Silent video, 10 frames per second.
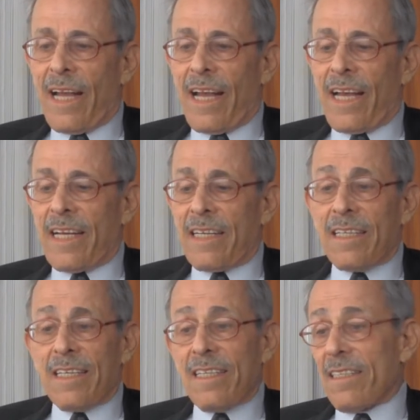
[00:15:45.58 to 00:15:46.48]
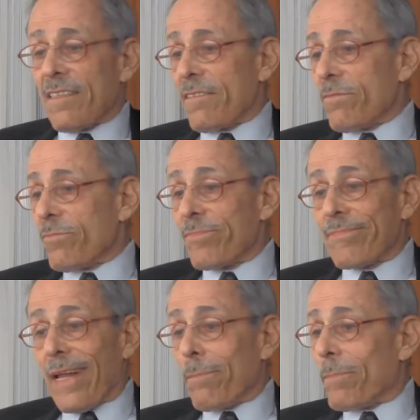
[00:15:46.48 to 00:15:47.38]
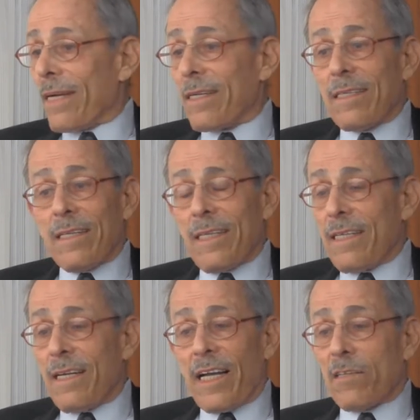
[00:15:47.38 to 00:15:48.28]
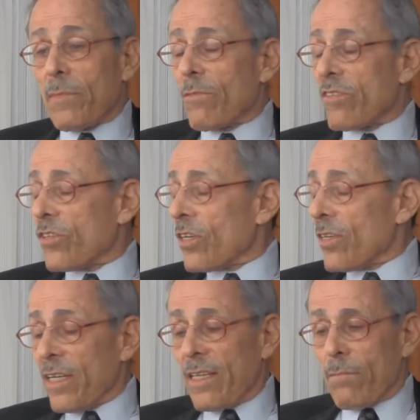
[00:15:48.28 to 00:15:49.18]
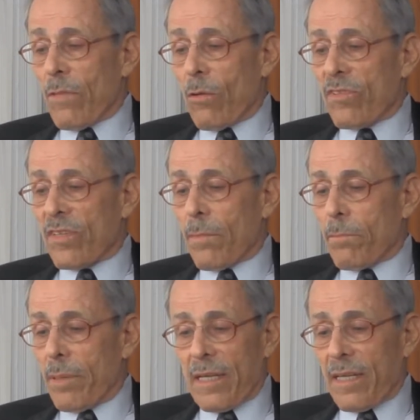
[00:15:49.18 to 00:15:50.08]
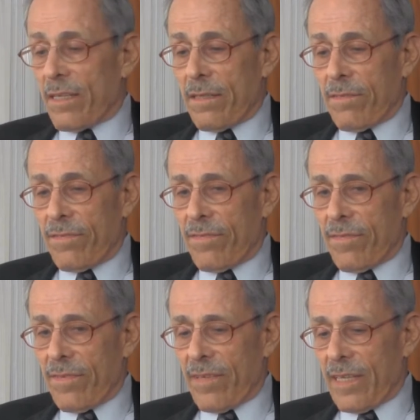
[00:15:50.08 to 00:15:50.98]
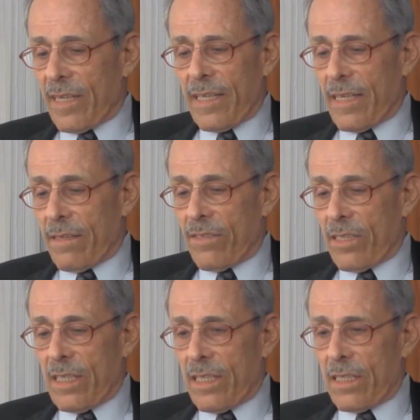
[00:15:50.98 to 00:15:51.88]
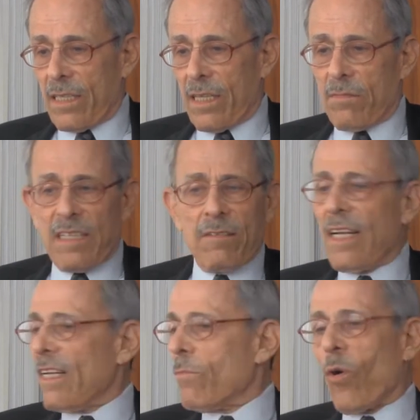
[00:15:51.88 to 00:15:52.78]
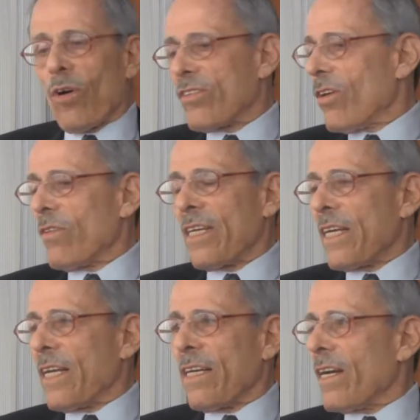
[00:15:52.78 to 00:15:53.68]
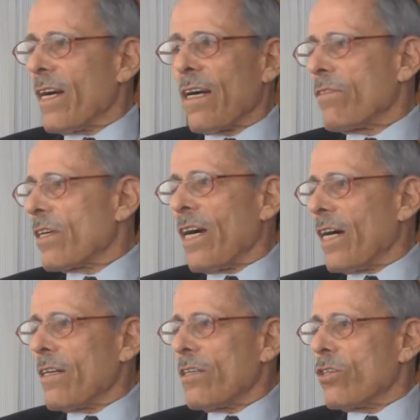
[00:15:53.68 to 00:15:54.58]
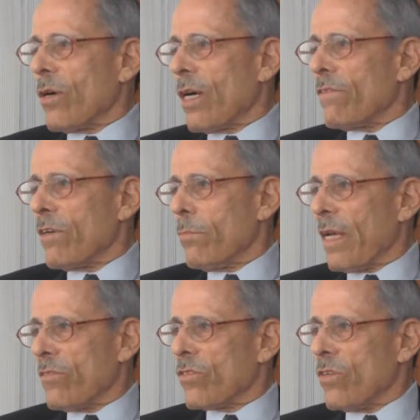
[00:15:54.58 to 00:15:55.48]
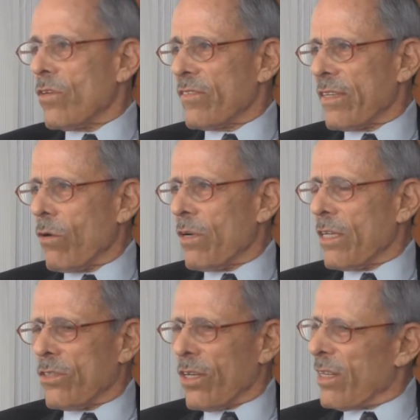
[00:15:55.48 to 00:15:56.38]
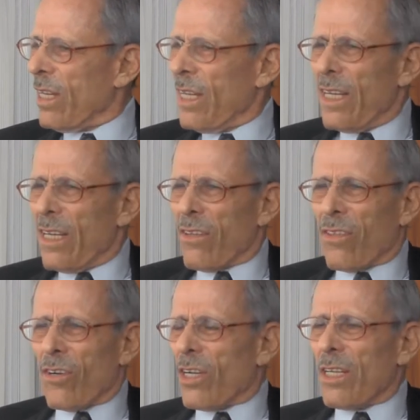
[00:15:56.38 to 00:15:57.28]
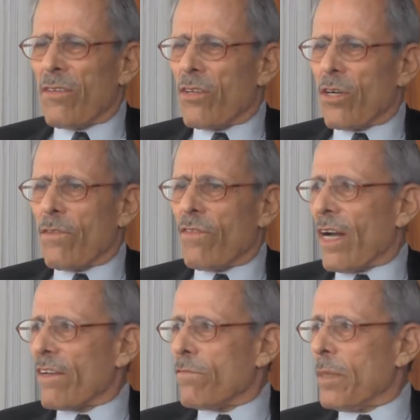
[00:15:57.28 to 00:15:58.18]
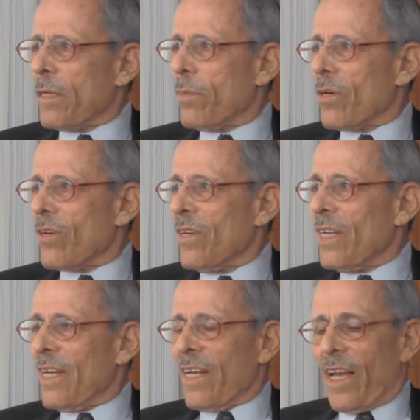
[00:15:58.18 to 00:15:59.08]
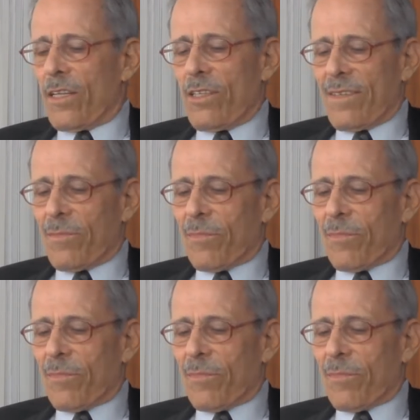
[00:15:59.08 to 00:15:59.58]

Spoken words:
And apparently he liked me. It was certainly the most competitive thing I ever did. I mean, more so than getting into Harvard College or Harvard Med School, because they only took 30, 35 people, and